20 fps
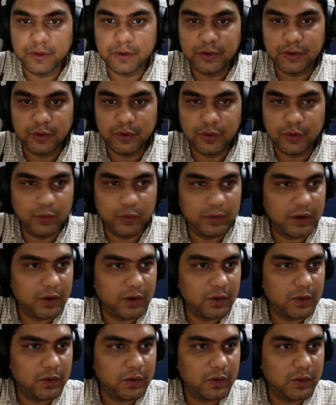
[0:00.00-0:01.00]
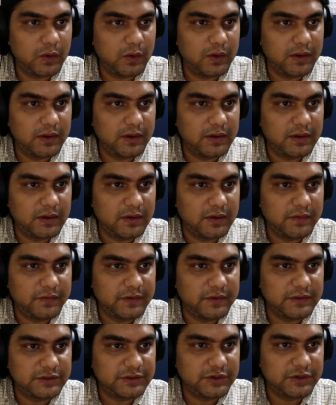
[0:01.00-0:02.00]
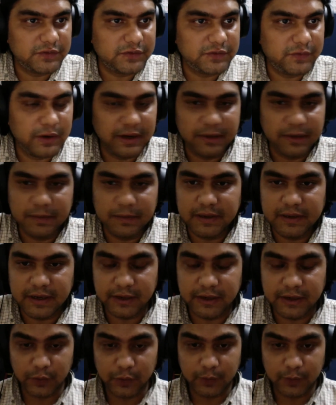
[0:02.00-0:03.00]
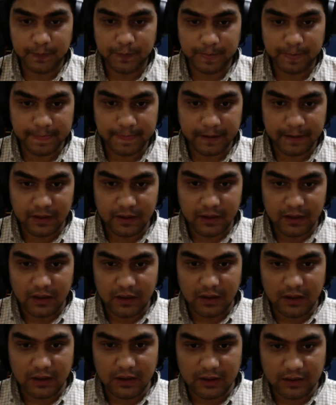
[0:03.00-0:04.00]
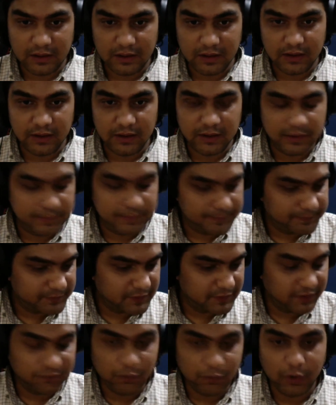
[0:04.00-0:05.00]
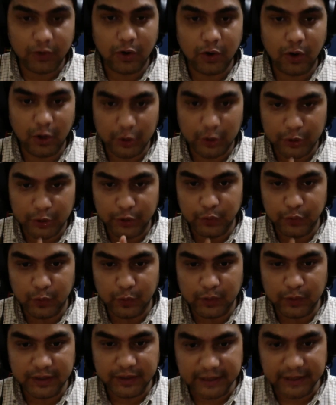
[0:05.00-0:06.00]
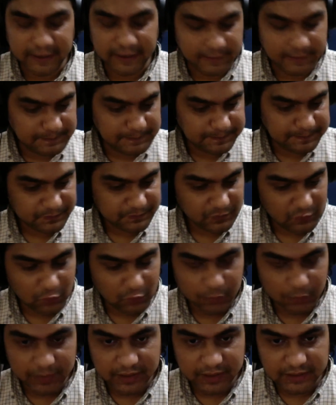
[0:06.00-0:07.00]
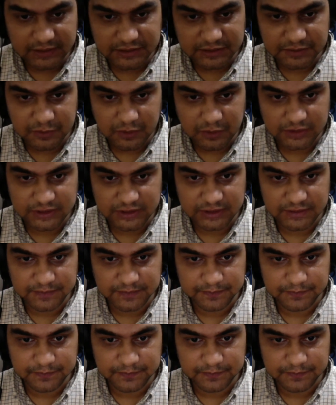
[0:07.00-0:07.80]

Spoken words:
to do now, first of all, let me tell you that what all you would need to make this project,